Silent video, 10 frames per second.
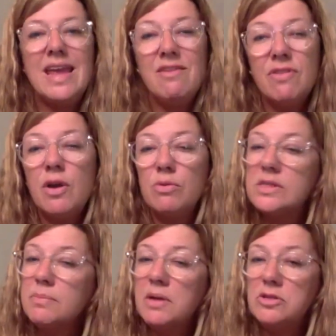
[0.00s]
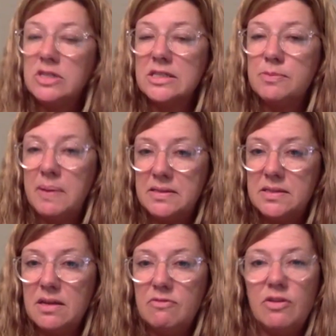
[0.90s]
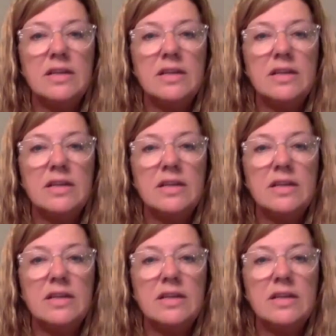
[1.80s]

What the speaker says: Even though it was the most expensive, it's